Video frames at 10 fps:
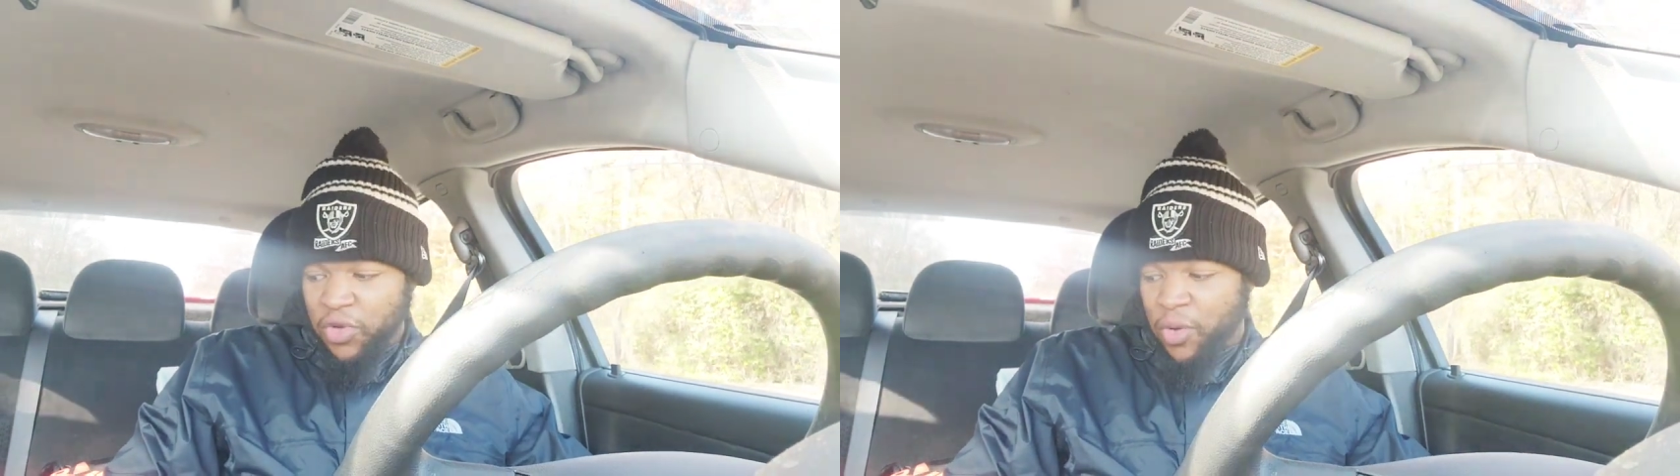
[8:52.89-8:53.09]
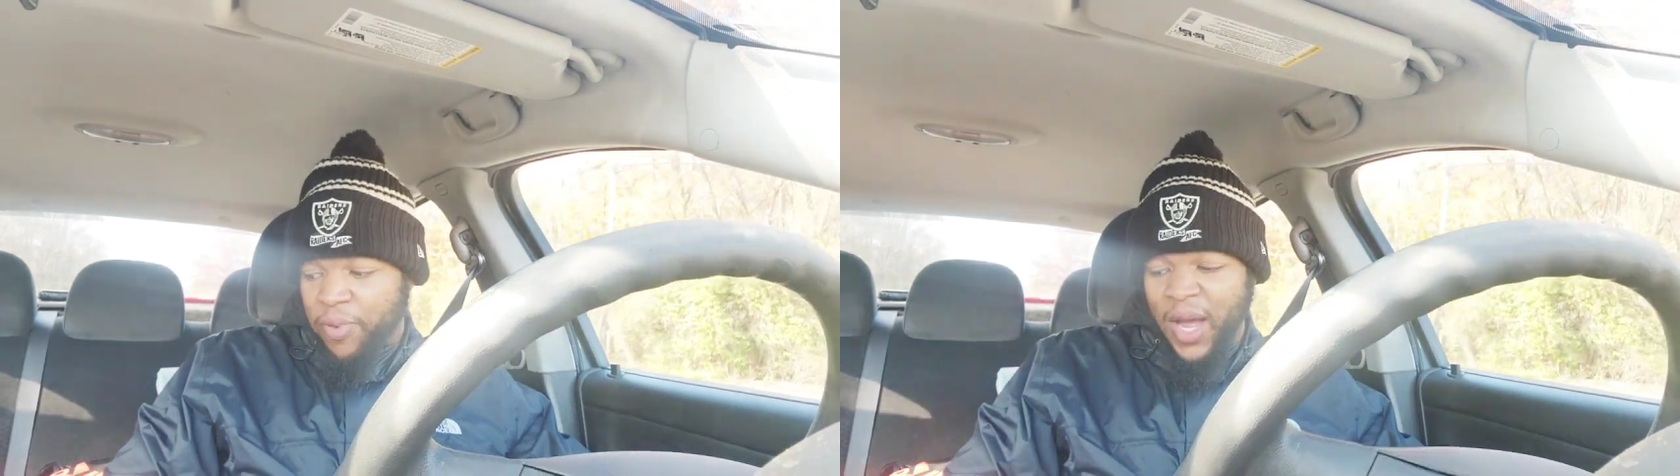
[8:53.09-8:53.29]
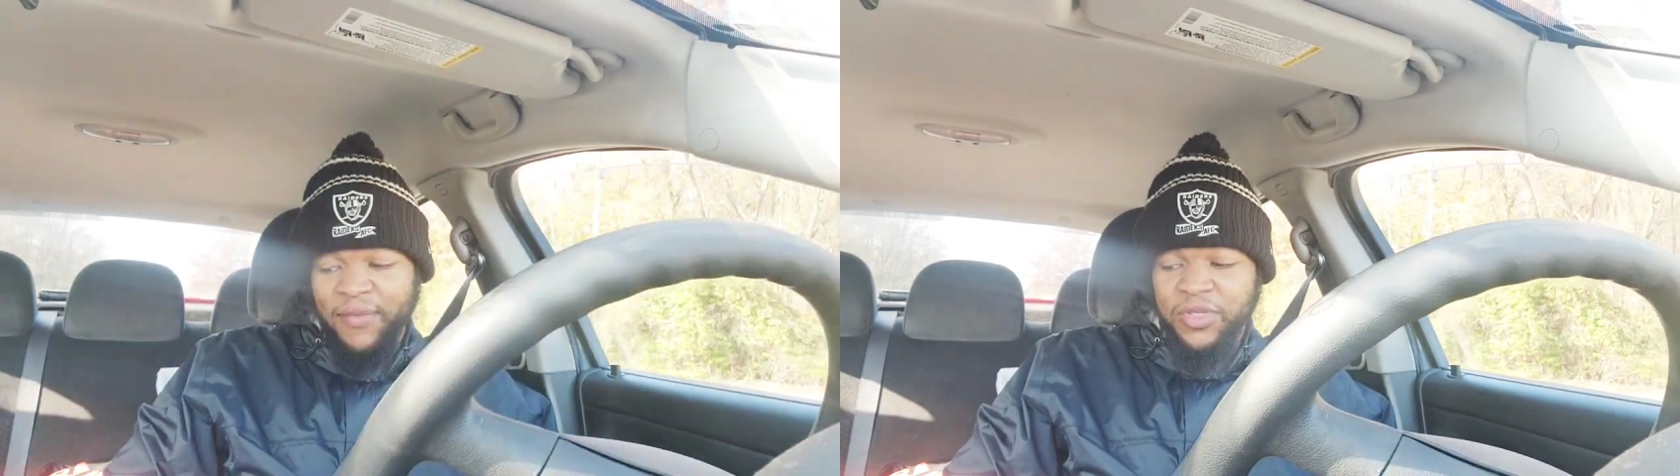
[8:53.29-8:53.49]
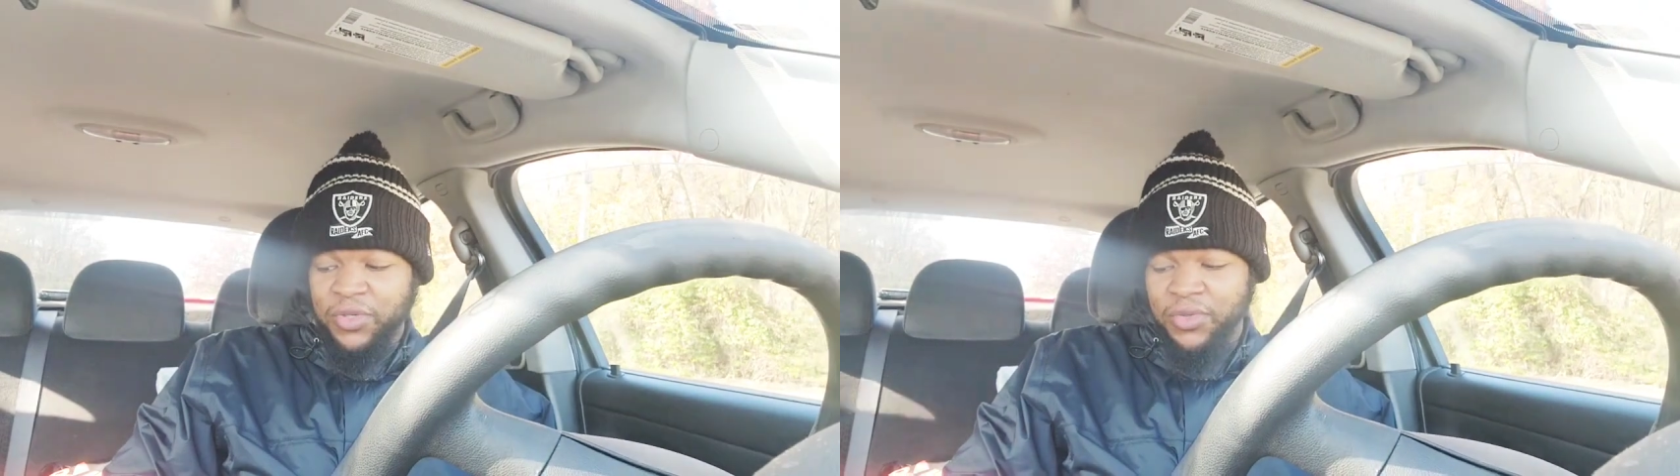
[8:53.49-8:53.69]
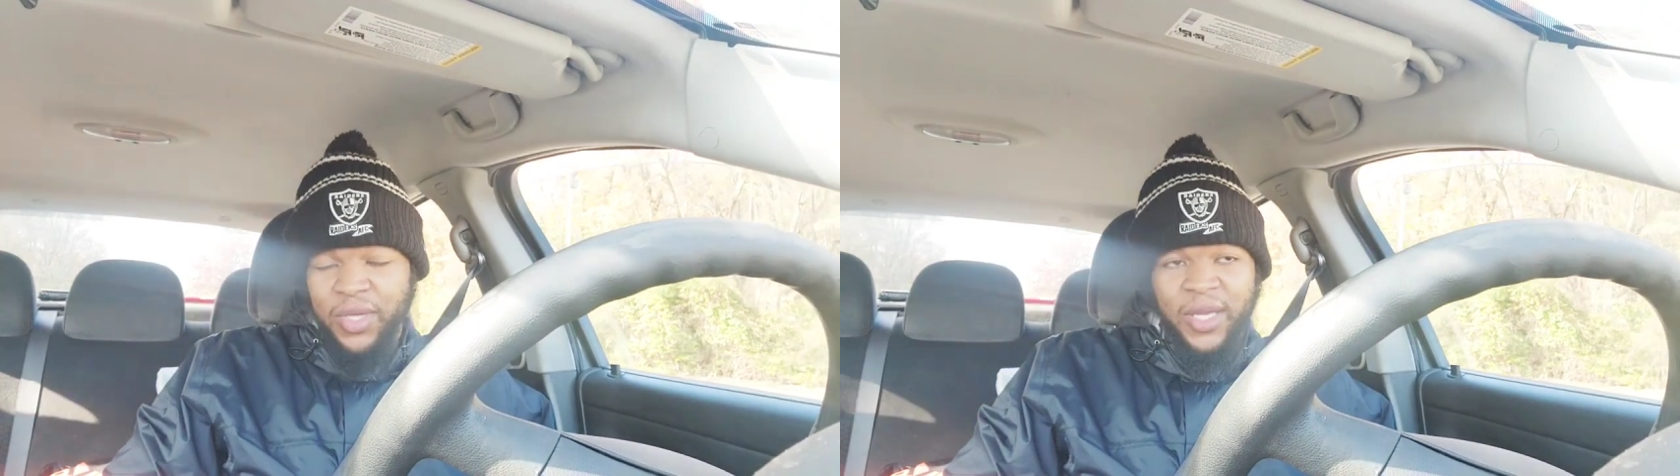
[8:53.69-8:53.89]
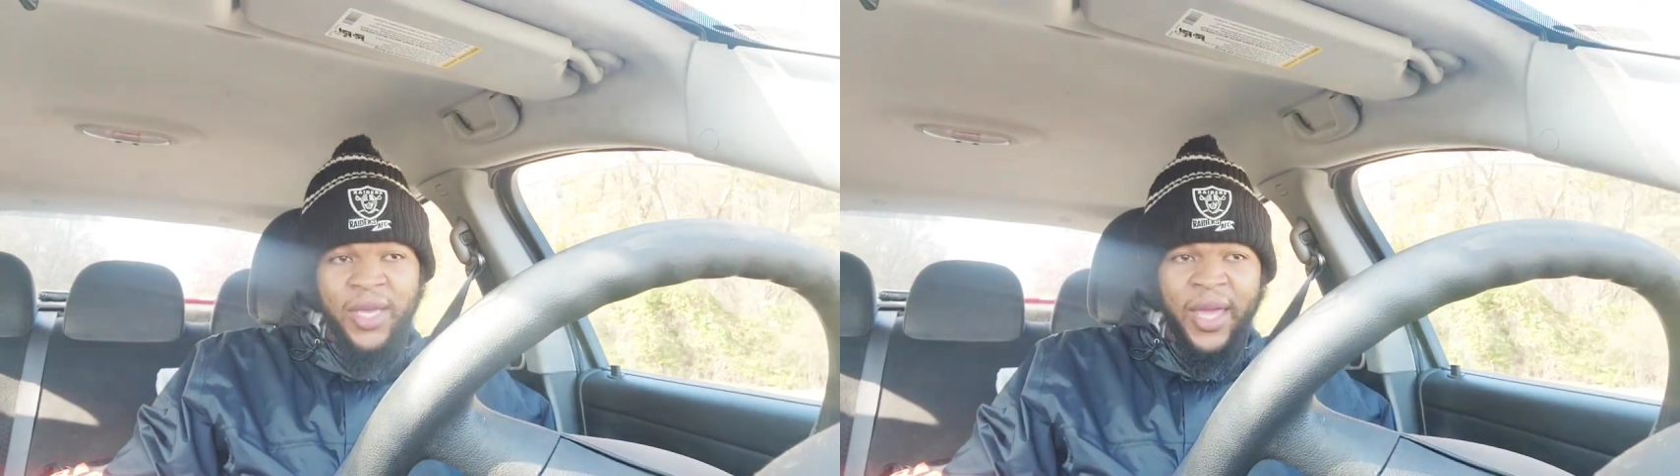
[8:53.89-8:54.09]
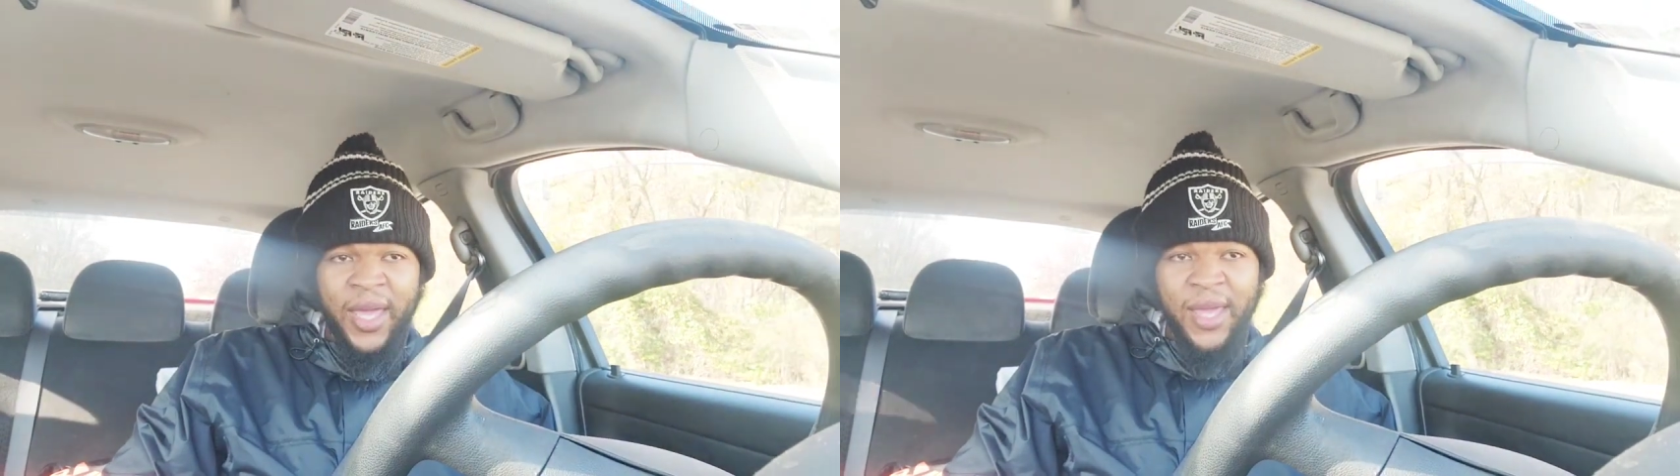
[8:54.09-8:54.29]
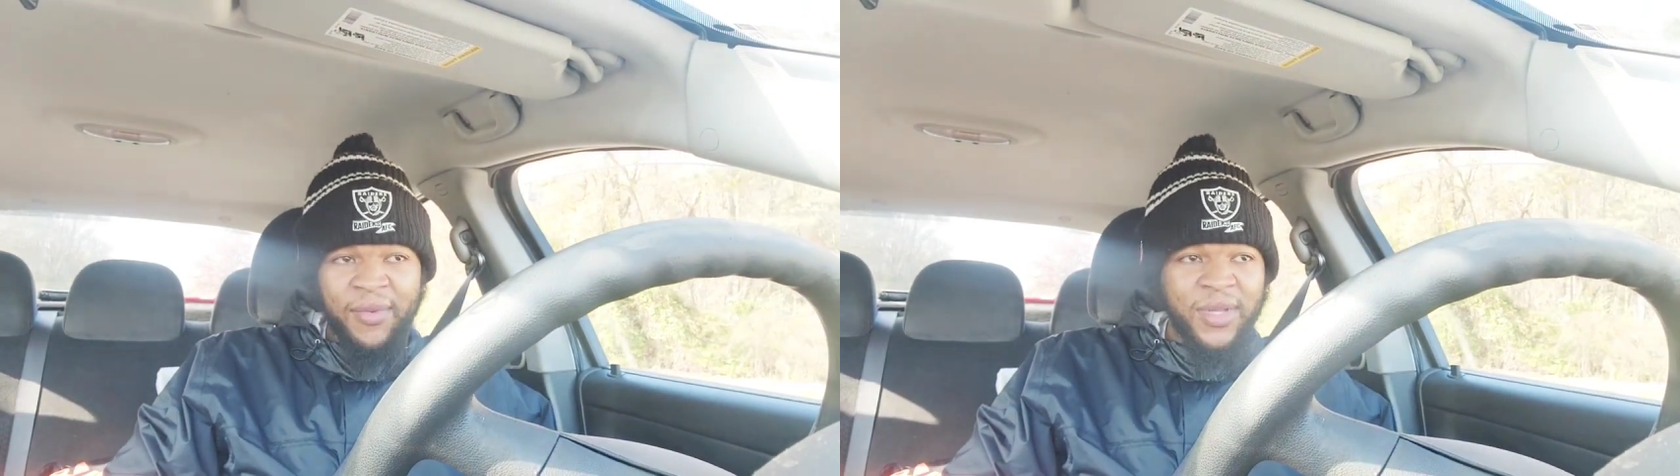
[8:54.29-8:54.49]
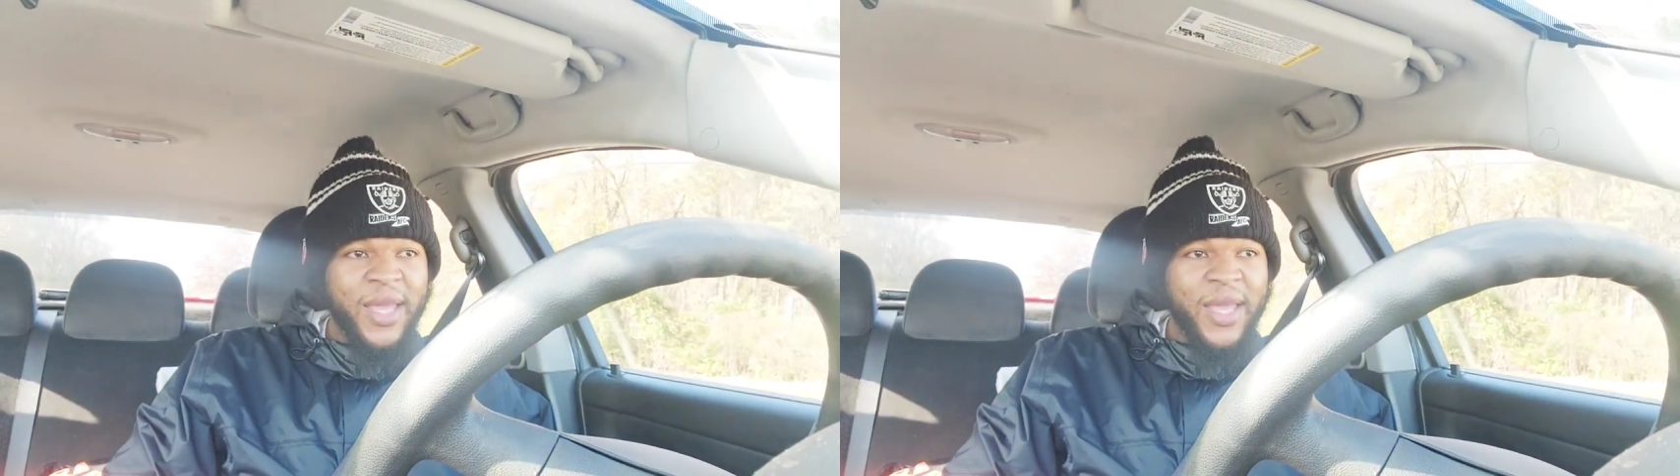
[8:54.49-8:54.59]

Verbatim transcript: Oh, you're a private school kid, yeah?